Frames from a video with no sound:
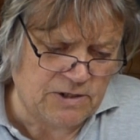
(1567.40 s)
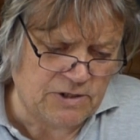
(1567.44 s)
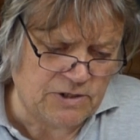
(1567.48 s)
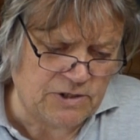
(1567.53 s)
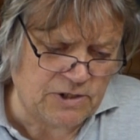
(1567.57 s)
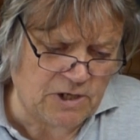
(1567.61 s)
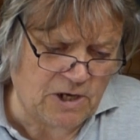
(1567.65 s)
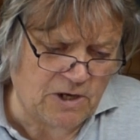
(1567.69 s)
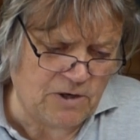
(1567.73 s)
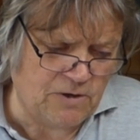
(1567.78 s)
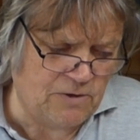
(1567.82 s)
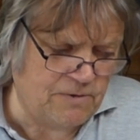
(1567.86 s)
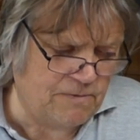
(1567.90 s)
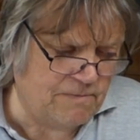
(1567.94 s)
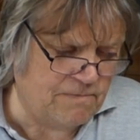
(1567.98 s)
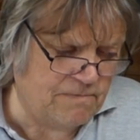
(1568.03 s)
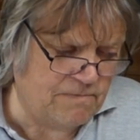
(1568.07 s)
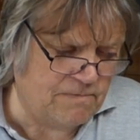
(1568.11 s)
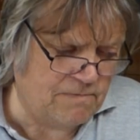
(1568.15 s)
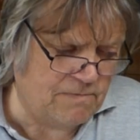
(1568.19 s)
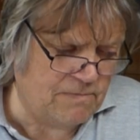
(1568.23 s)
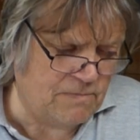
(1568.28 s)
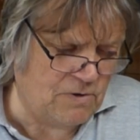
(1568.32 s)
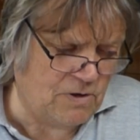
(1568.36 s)
So
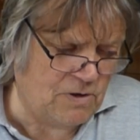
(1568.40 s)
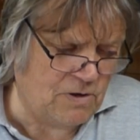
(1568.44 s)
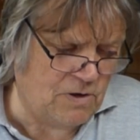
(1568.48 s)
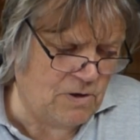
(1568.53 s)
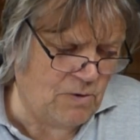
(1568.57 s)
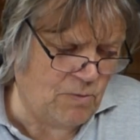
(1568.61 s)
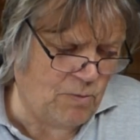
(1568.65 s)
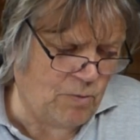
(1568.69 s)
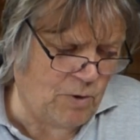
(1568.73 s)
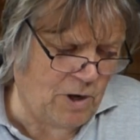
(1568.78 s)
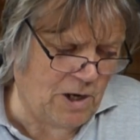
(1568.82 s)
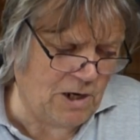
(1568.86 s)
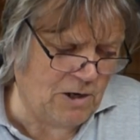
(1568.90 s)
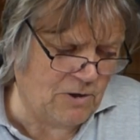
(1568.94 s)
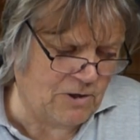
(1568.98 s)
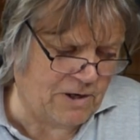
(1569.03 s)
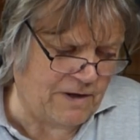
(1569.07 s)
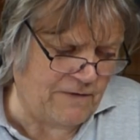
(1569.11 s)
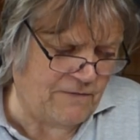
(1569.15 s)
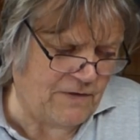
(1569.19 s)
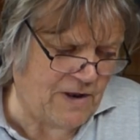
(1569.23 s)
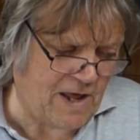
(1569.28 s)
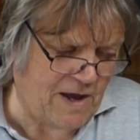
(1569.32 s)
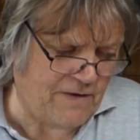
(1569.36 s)
while
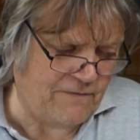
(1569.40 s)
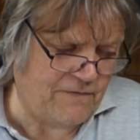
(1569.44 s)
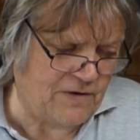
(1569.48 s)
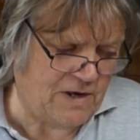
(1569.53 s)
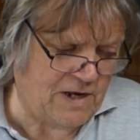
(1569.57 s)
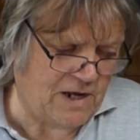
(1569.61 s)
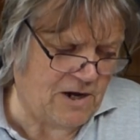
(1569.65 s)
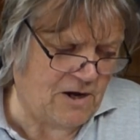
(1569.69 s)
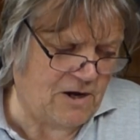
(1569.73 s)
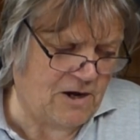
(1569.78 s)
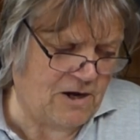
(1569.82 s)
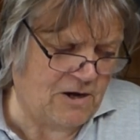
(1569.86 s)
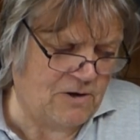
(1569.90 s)
looking for that video,